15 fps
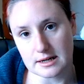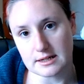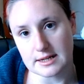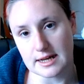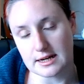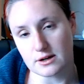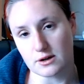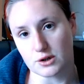
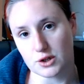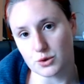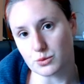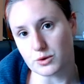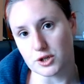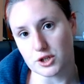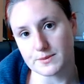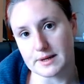tend not to
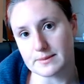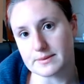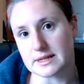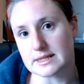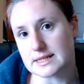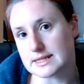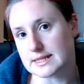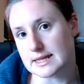wash my
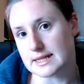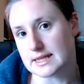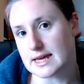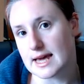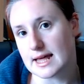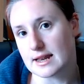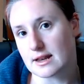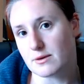pieces at the
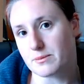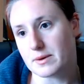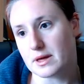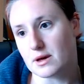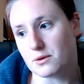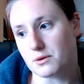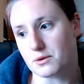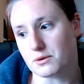end
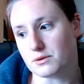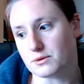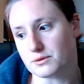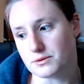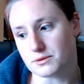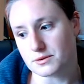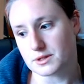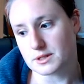
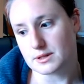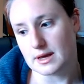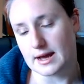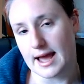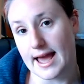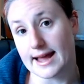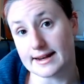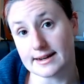because they're
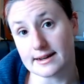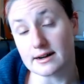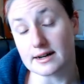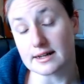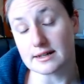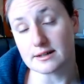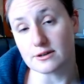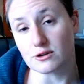hand
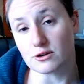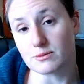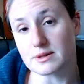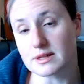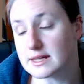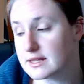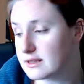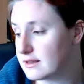dyed
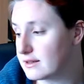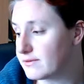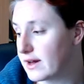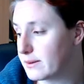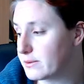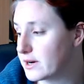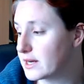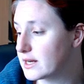normally, the
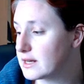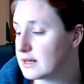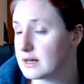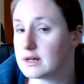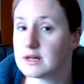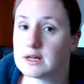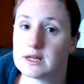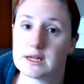fabric,
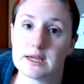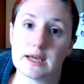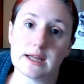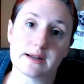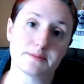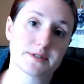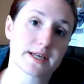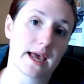and
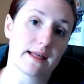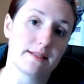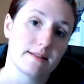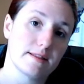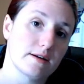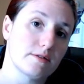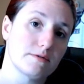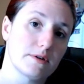I'm scared that
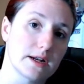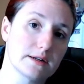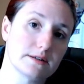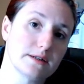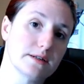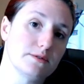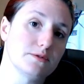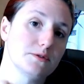they'll run
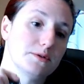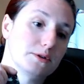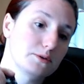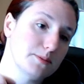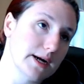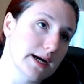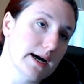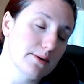and ruin all
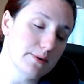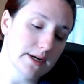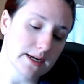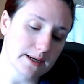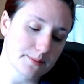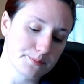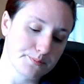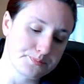my hard work.